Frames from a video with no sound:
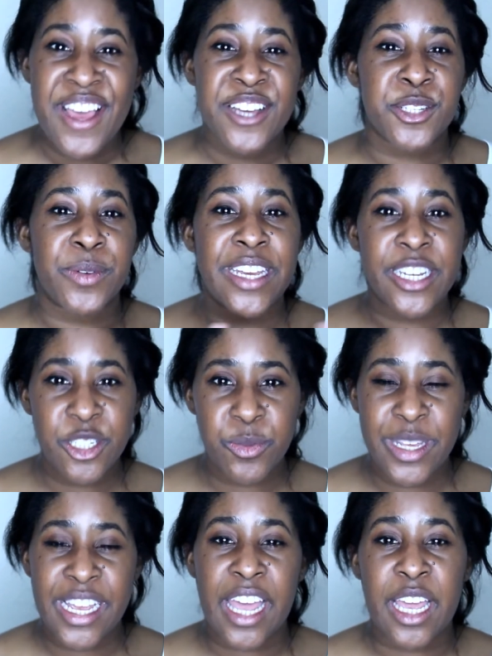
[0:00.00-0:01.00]
So each
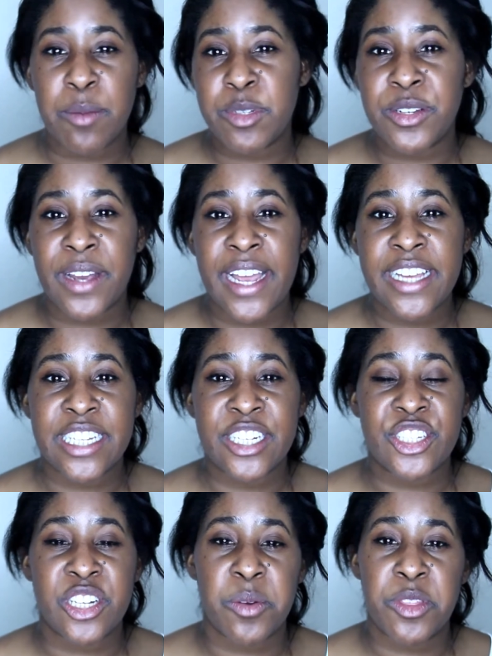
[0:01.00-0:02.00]
week I come to you guys and
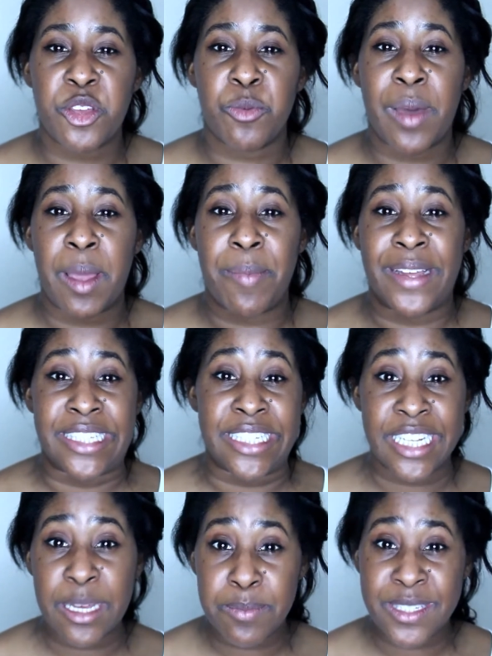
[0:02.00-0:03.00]
share with you my best
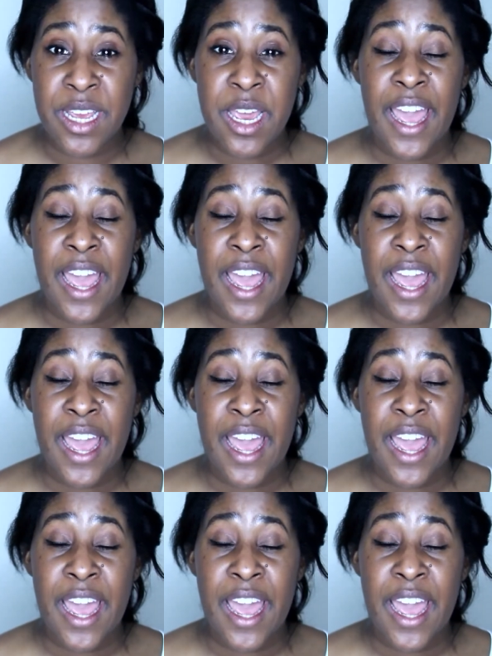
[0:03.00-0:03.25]
tips